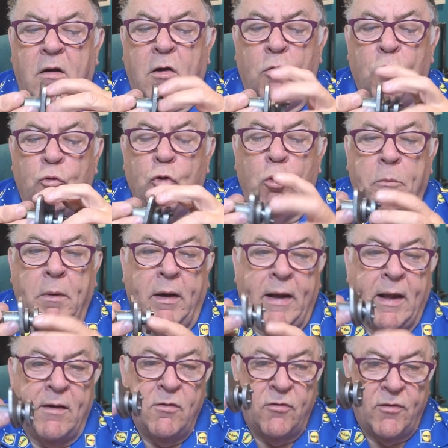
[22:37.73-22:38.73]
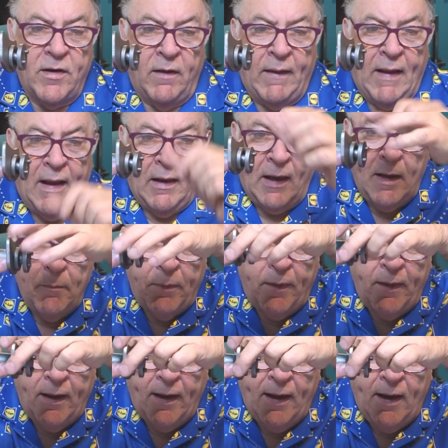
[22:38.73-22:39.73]
goes up against that lip
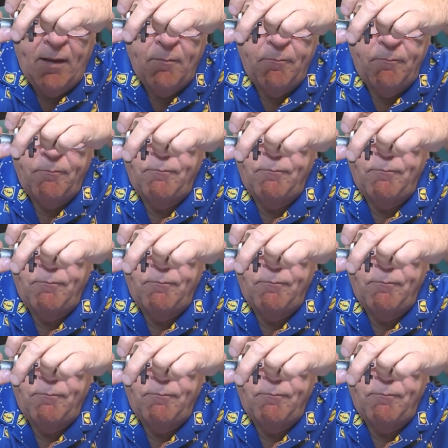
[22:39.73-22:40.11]
there.